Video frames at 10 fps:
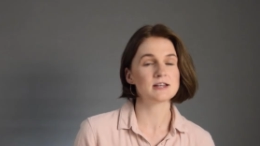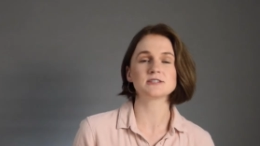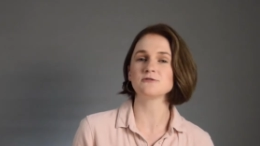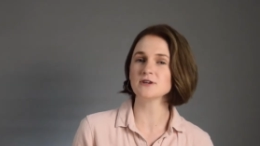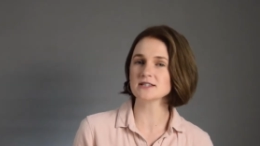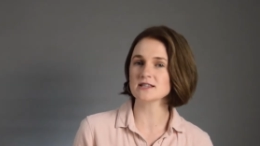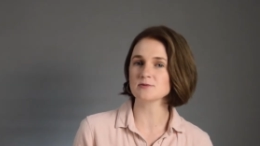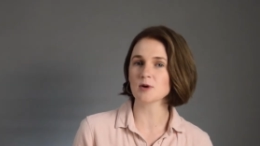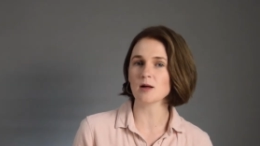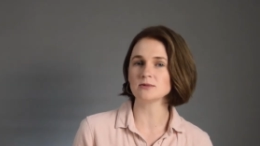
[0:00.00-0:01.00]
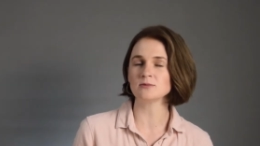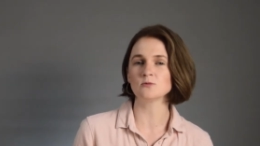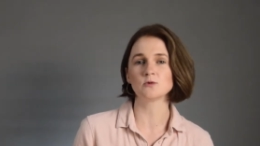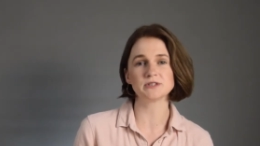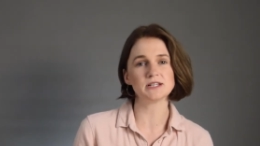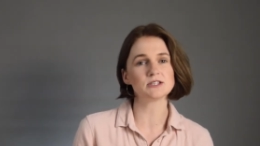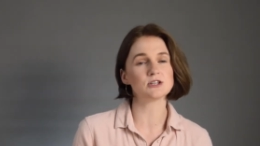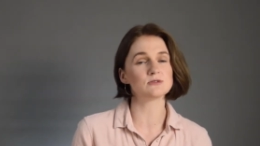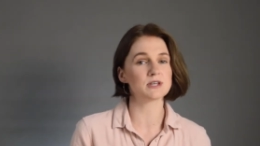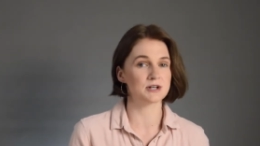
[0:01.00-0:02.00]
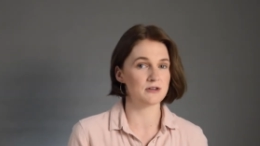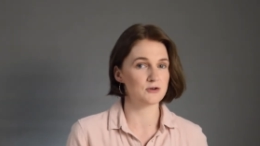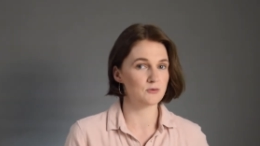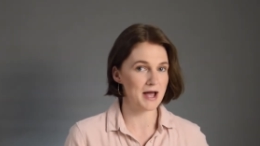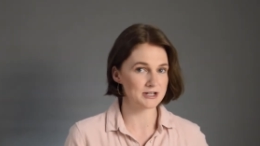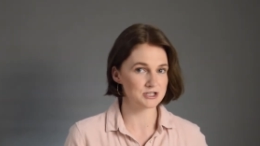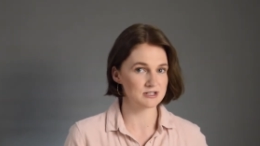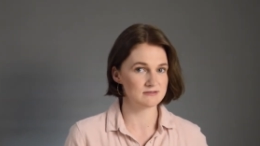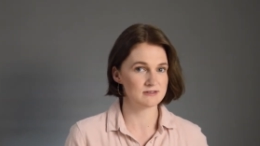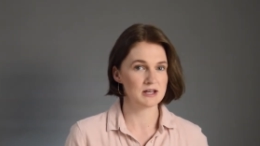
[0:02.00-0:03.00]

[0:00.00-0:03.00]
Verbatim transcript: To fix this problem, we'll need to use another ratchet.